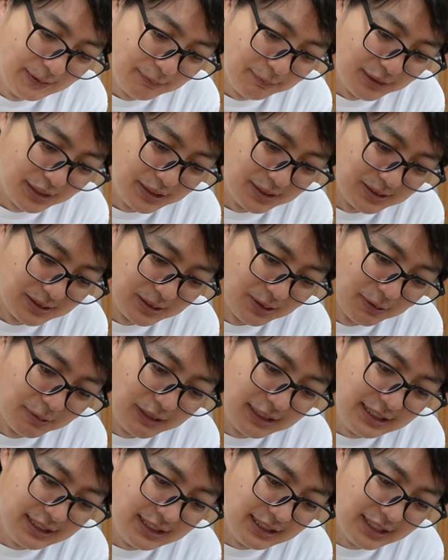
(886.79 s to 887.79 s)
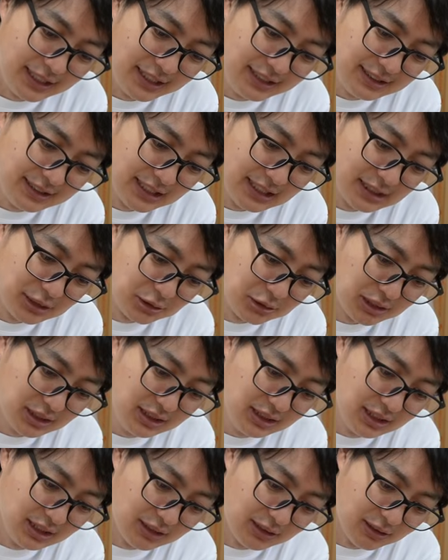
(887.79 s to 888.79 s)
Because already there is a
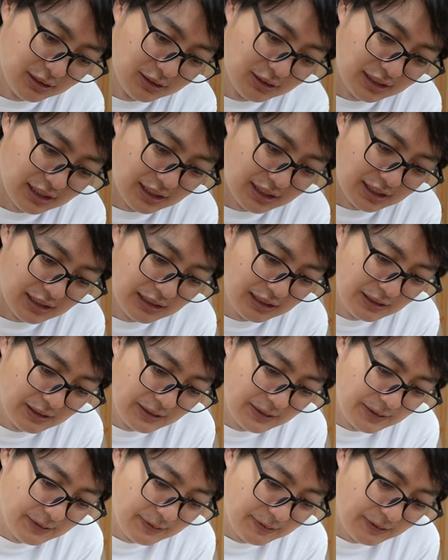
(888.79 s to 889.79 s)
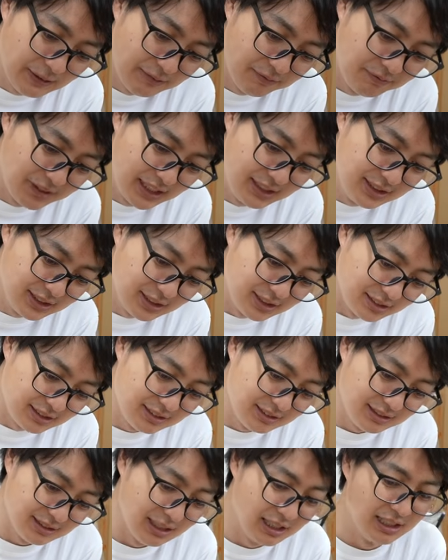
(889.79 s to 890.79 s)
dressing on the
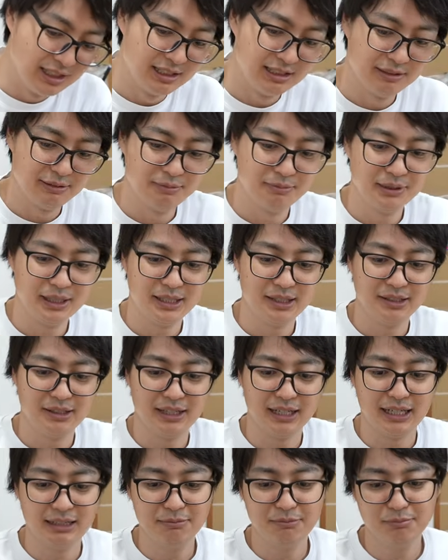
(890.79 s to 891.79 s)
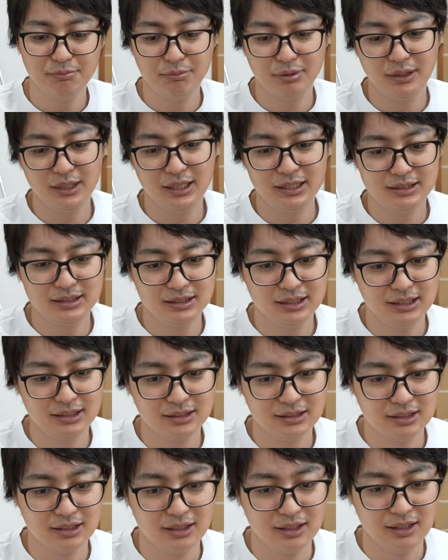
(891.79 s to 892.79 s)
veggies. But I'm
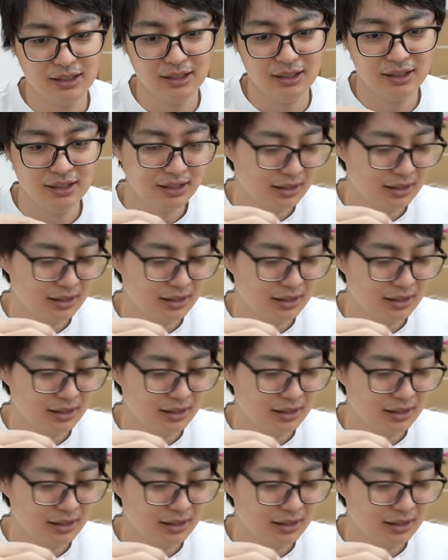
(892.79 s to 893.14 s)
placing the